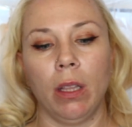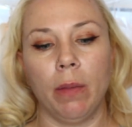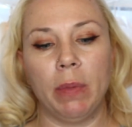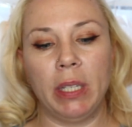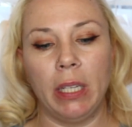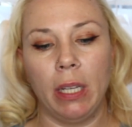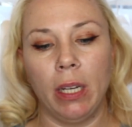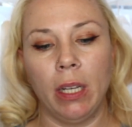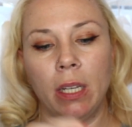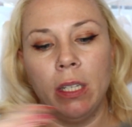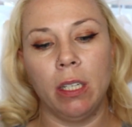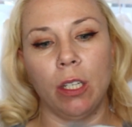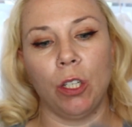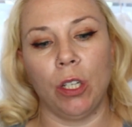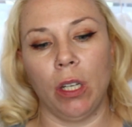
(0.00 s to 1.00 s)
limited
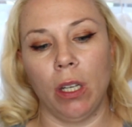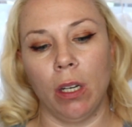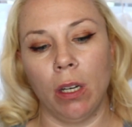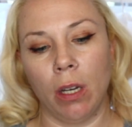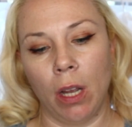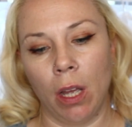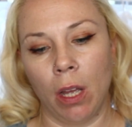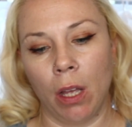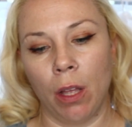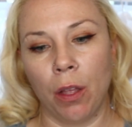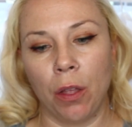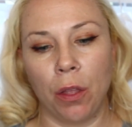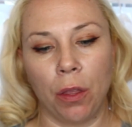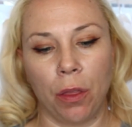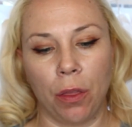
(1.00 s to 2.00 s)
edition
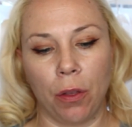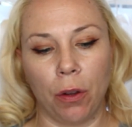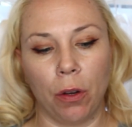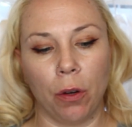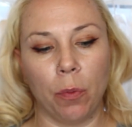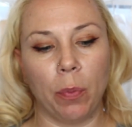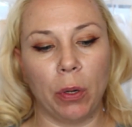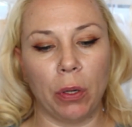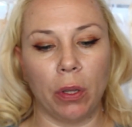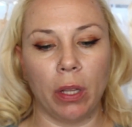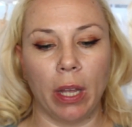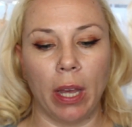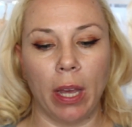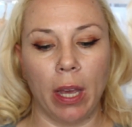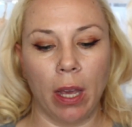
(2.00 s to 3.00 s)
third
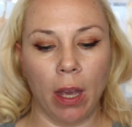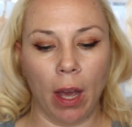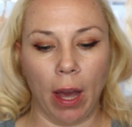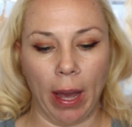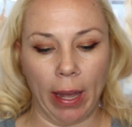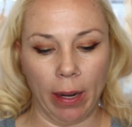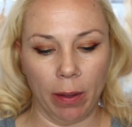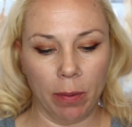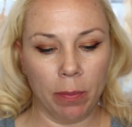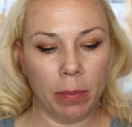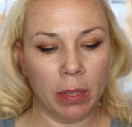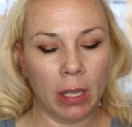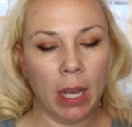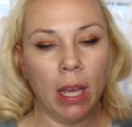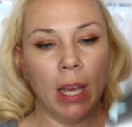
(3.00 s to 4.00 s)
birthday items.